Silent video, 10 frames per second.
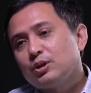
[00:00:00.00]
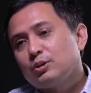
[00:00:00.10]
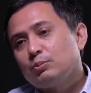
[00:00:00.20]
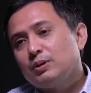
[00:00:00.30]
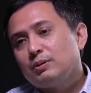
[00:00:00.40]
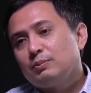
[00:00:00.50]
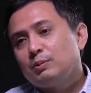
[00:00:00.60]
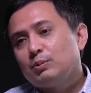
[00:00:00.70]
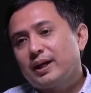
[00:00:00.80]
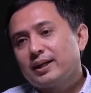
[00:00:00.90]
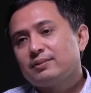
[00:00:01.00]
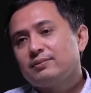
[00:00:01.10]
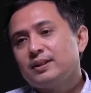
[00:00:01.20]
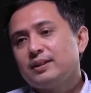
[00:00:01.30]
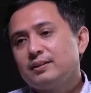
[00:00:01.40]
we work
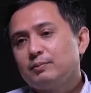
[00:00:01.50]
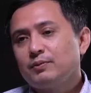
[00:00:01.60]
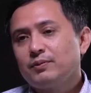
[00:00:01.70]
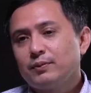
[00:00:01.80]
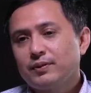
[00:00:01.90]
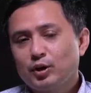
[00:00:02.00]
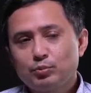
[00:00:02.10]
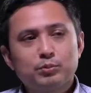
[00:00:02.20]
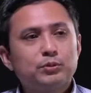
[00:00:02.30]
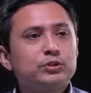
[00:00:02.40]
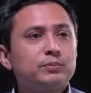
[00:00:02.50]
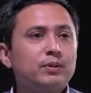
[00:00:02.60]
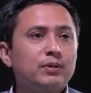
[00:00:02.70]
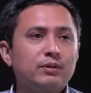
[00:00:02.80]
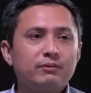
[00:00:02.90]
actively with Health Promotion
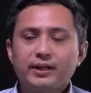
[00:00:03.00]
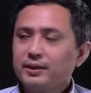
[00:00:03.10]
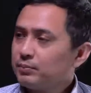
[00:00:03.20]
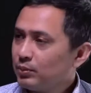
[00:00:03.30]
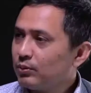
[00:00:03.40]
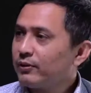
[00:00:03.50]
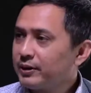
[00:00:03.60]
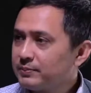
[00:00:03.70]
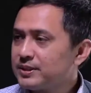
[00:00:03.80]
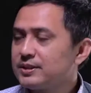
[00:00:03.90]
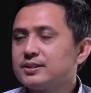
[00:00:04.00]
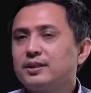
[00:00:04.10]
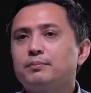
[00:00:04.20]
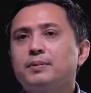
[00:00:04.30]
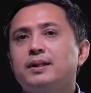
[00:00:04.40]
Board, running programs and stuff.